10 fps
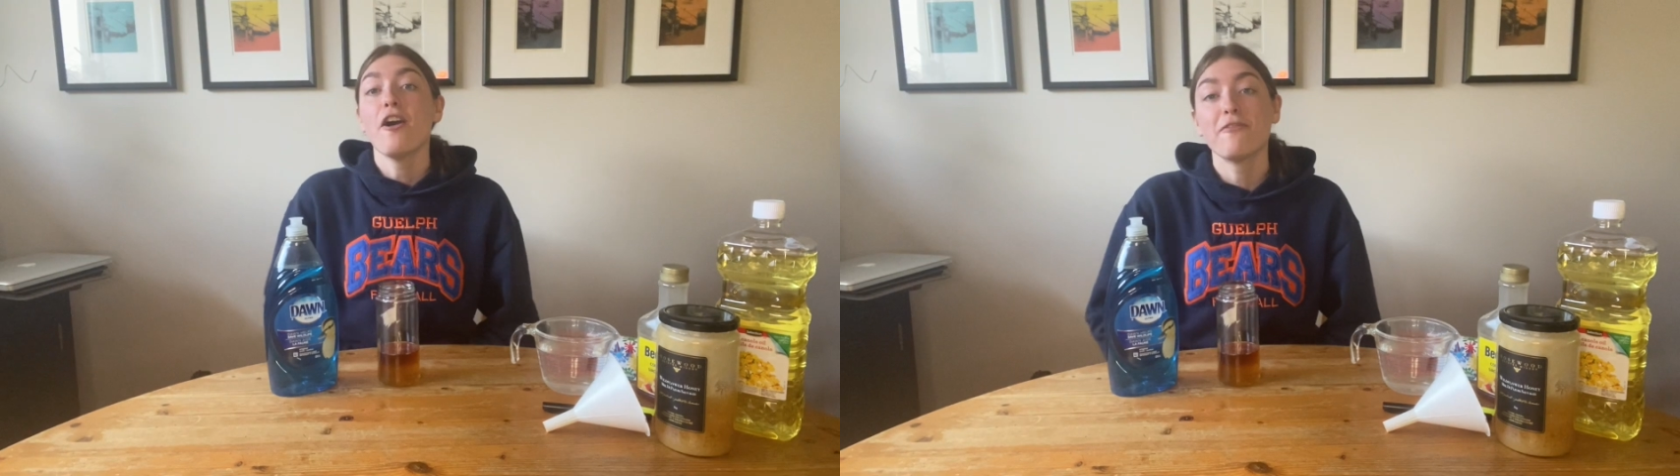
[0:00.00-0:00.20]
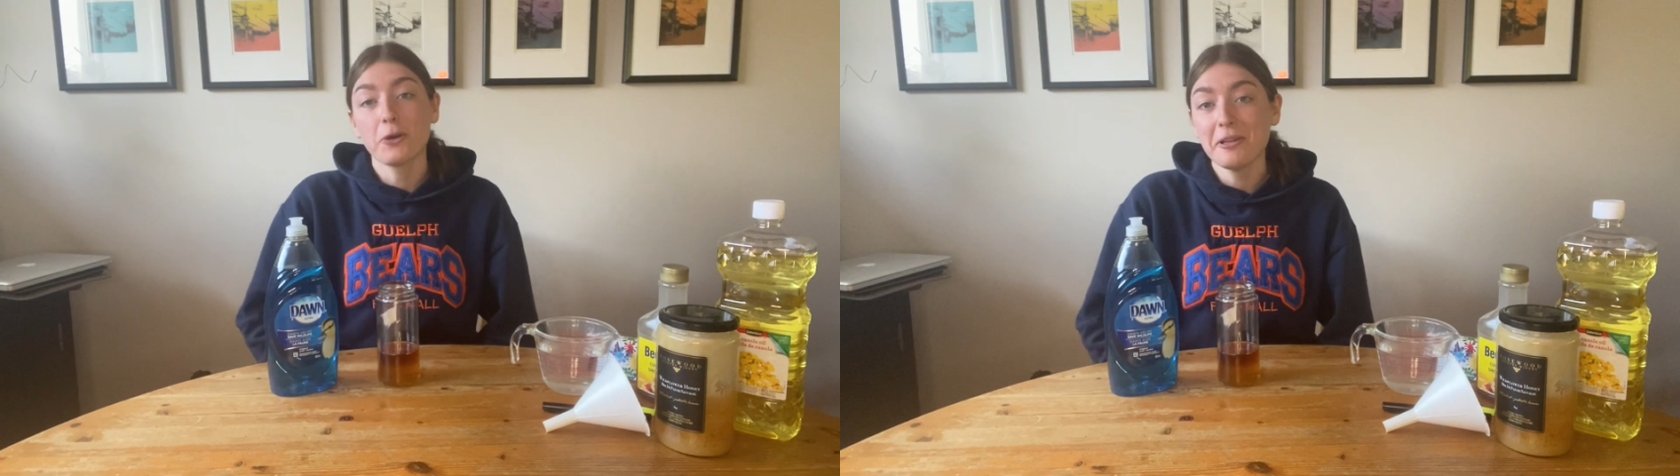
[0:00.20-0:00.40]

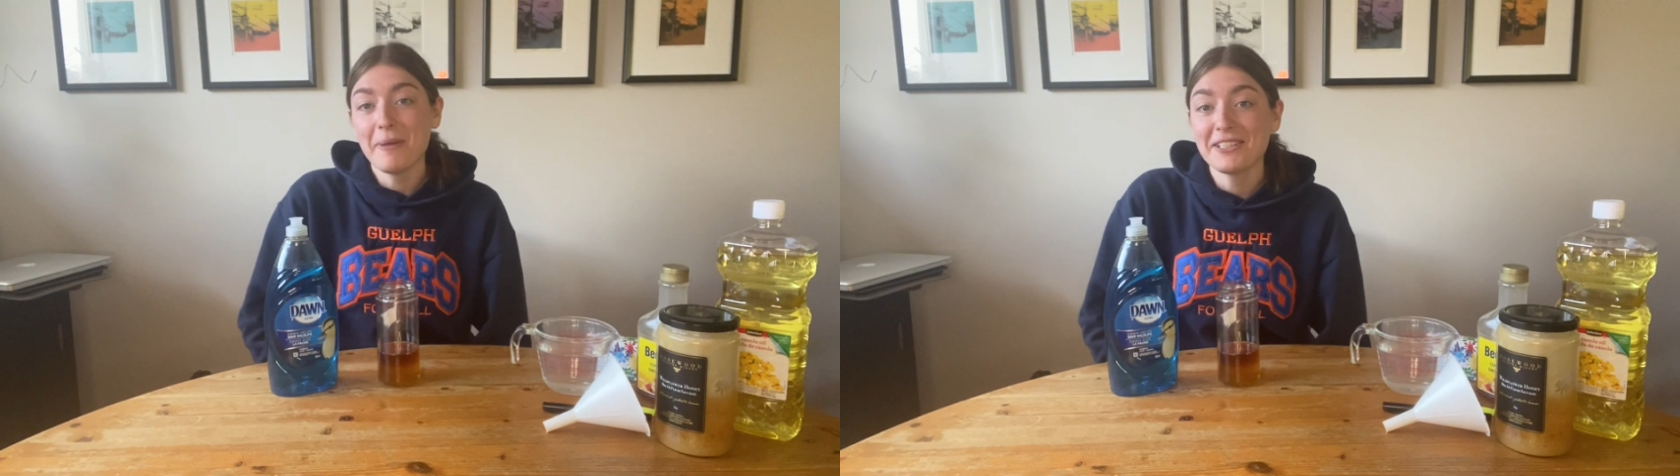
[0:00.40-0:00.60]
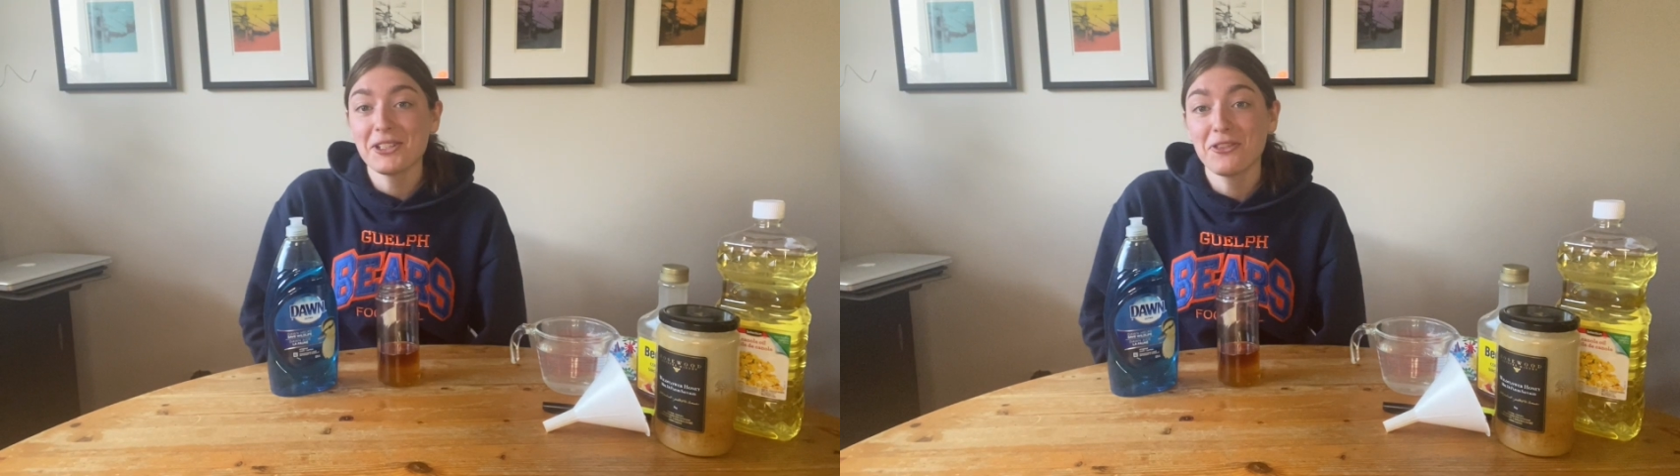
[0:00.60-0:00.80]
For the
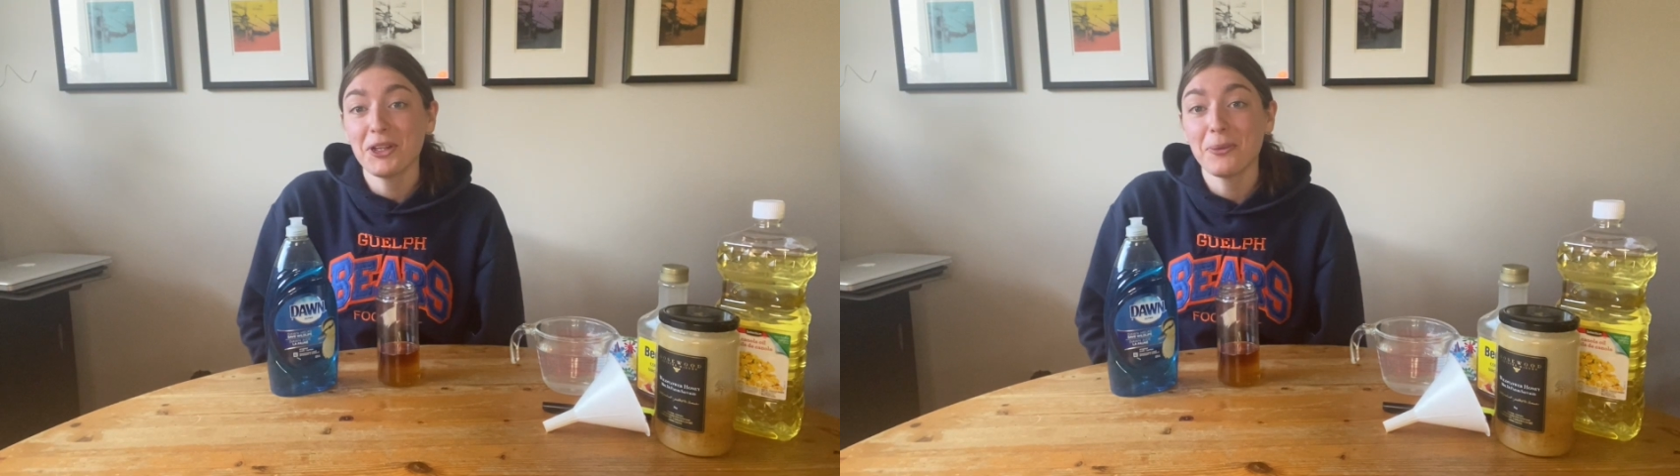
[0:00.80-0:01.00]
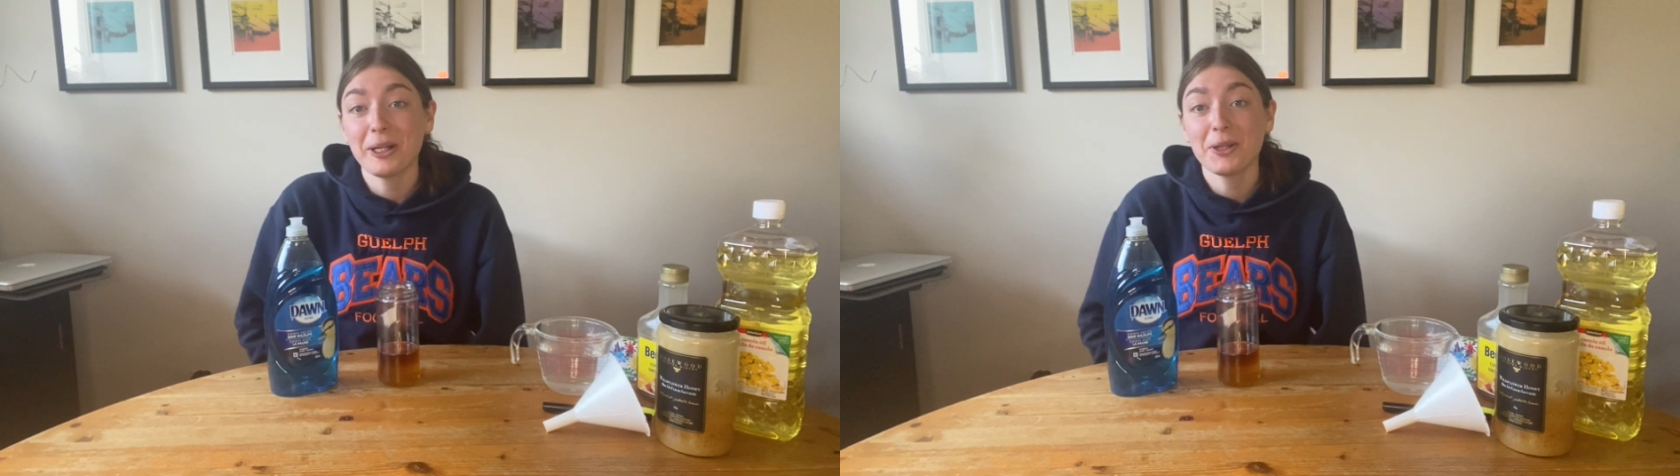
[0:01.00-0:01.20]

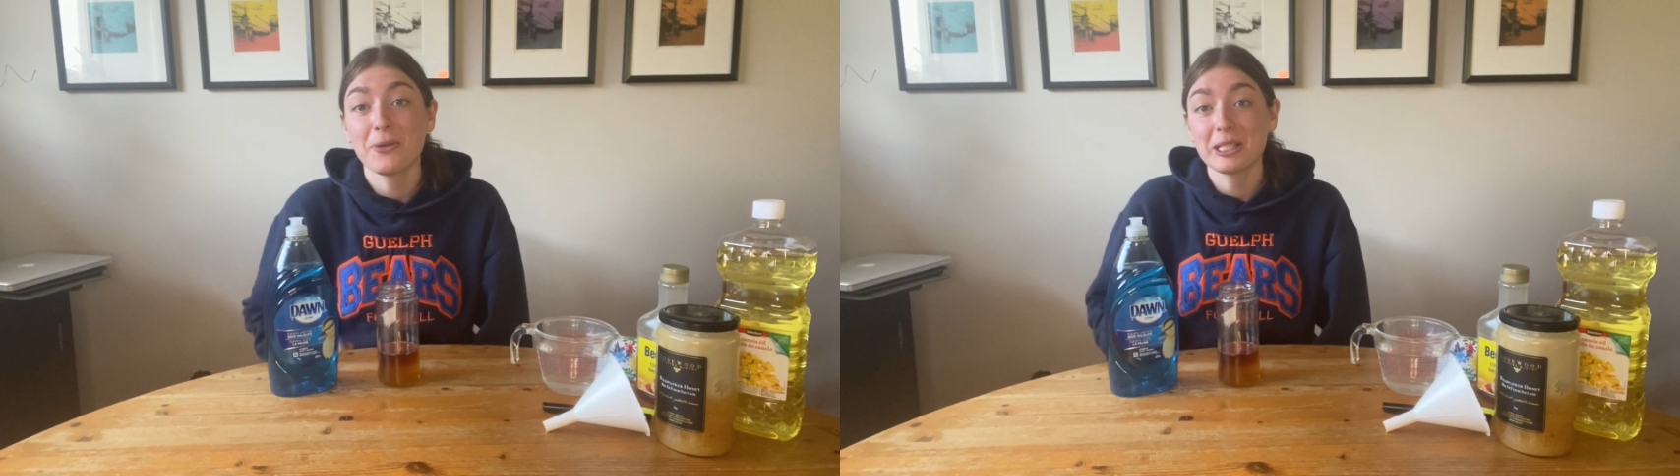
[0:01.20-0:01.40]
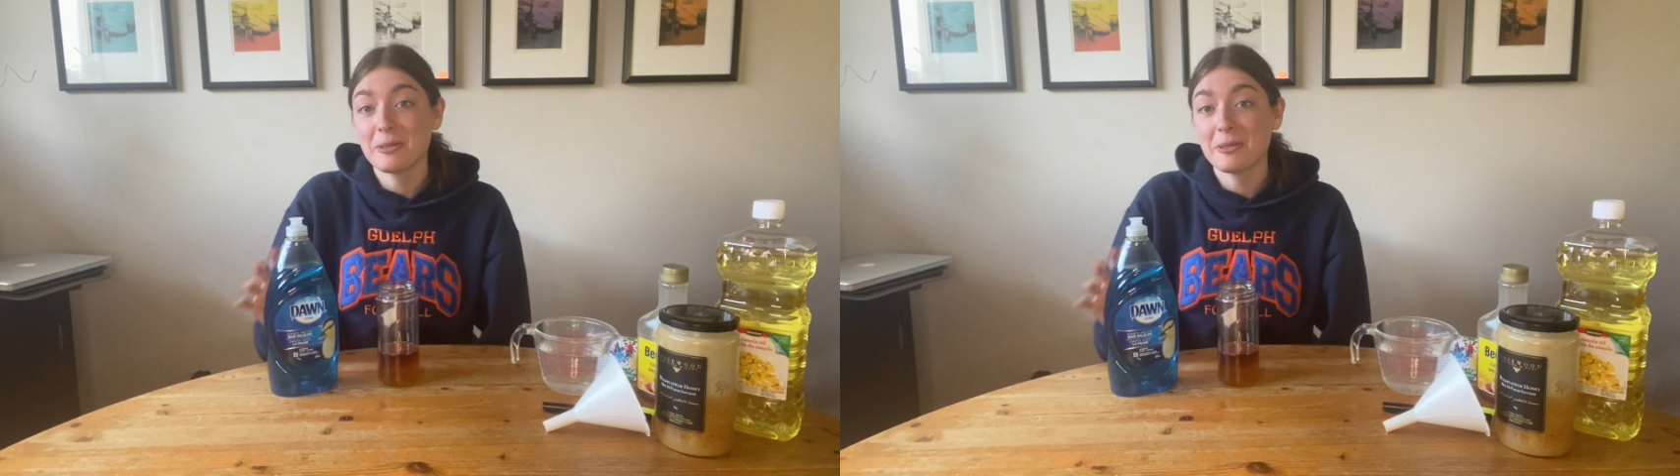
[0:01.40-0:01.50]
mesosphere, we are going